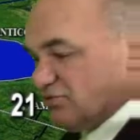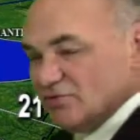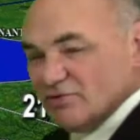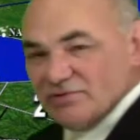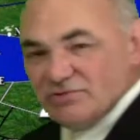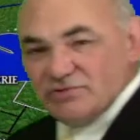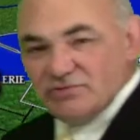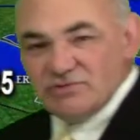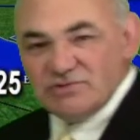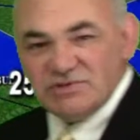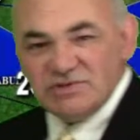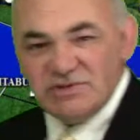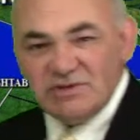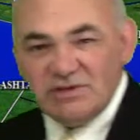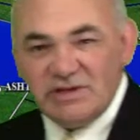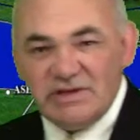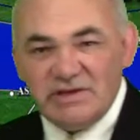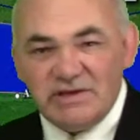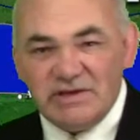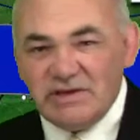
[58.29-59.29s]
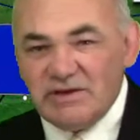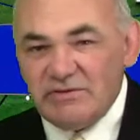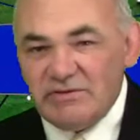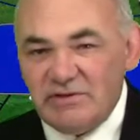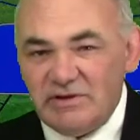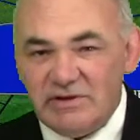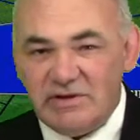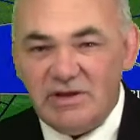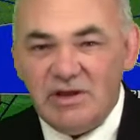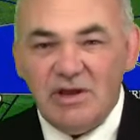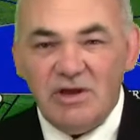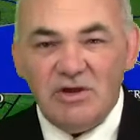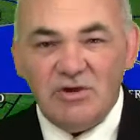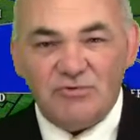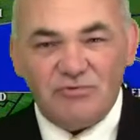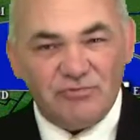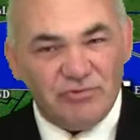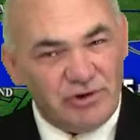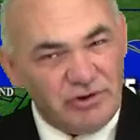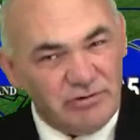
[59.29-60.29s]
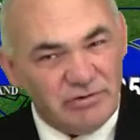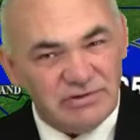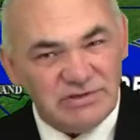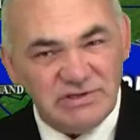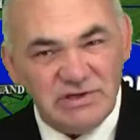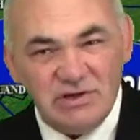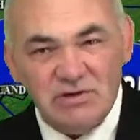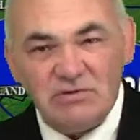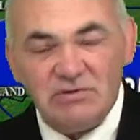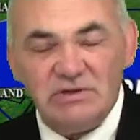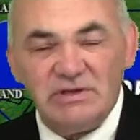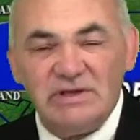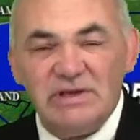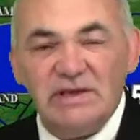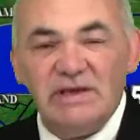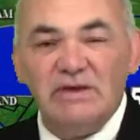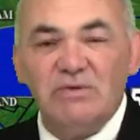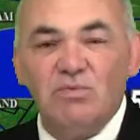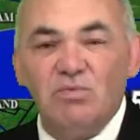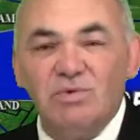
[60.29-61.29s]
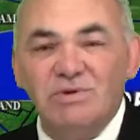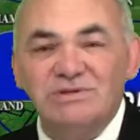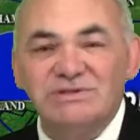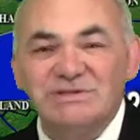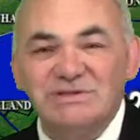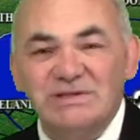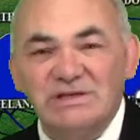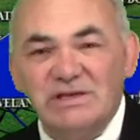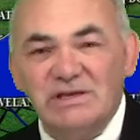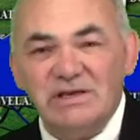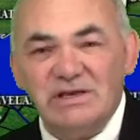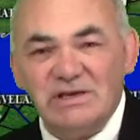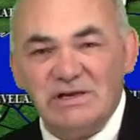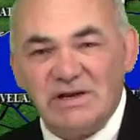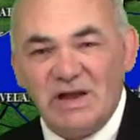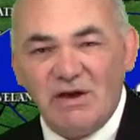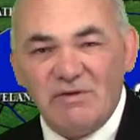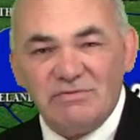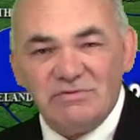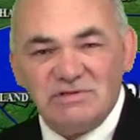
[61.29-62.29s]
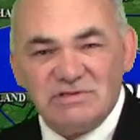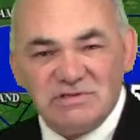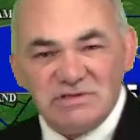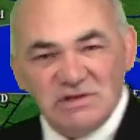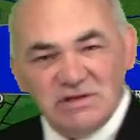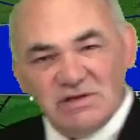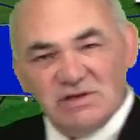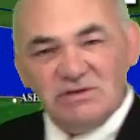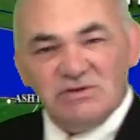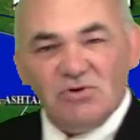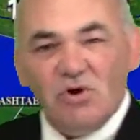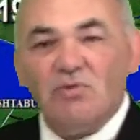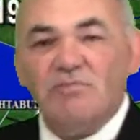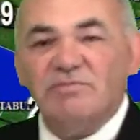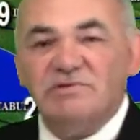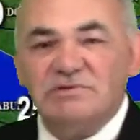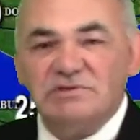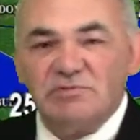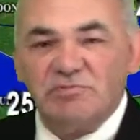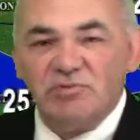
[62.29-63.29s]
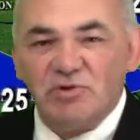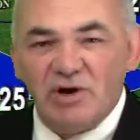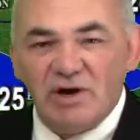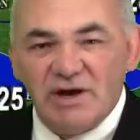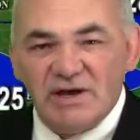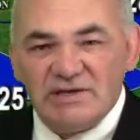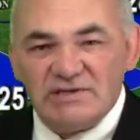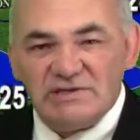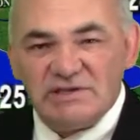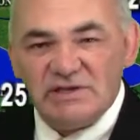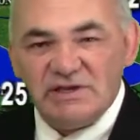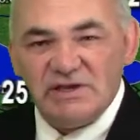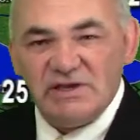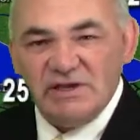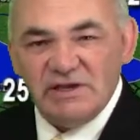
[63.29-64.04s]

you're going to see Lake Erie rear its ugly head once again. And I would say don't be surprised